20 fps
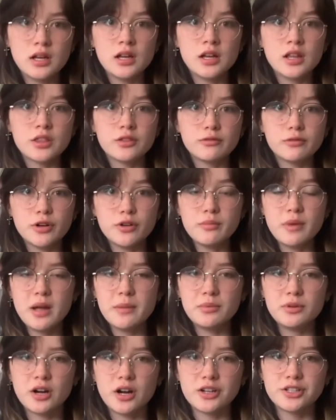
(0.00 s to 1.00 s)
Throughout my
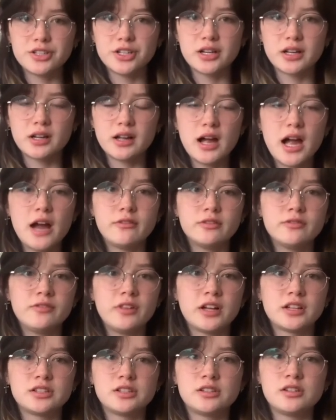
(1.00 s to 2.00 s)
project, I
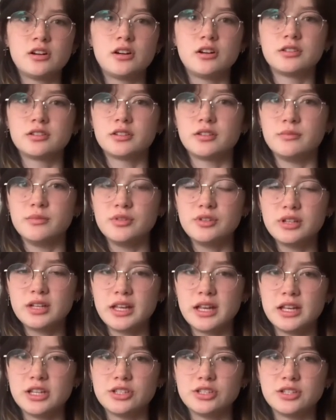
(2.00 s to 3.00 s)
reflected on
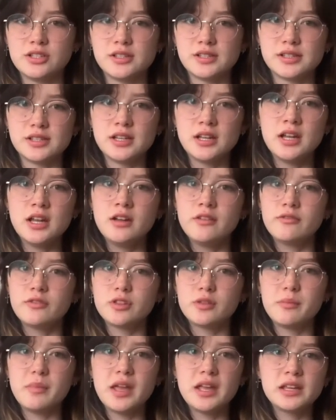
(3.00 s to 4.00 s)
communications for
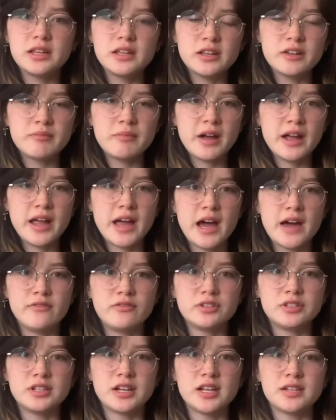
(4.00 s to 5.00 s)
the making of my
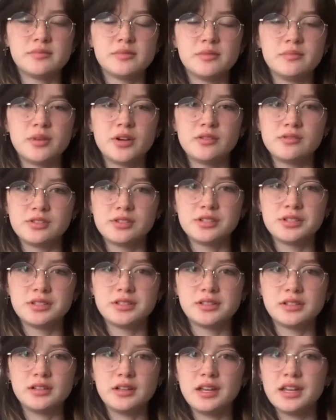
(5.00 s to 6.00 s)
advertisement
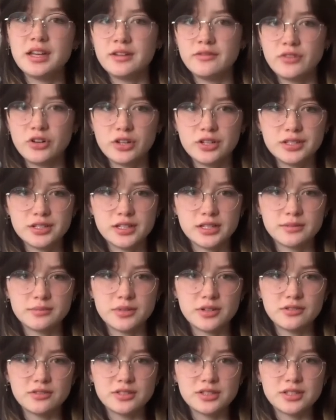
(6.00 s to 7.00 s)
posters and volunteer
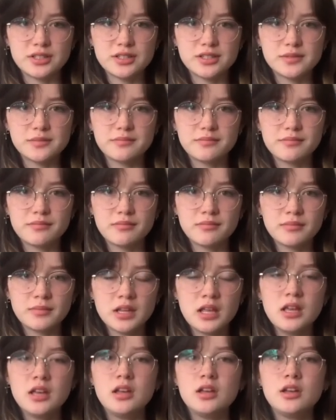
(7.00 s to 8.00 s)
posters.
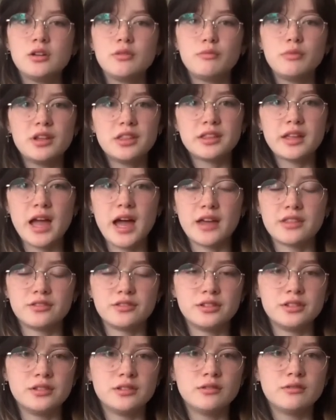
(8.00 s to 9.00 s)
With
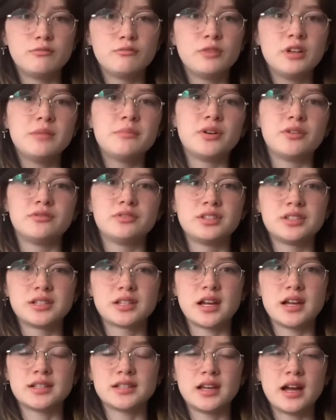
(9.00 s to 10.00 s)
Catherine, we both
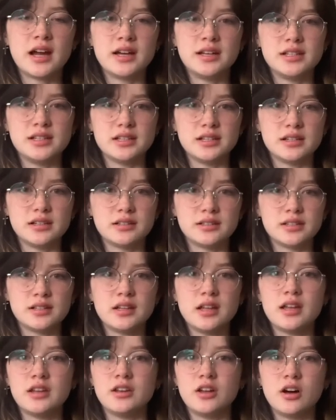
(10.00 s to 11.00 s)
discuss ideas
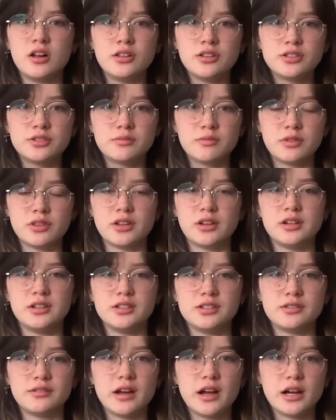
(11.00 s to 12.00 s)
and knowledge with our
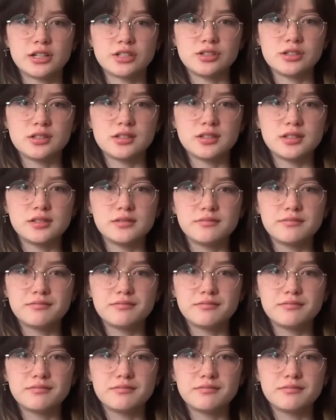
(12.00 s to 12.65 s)
interactions.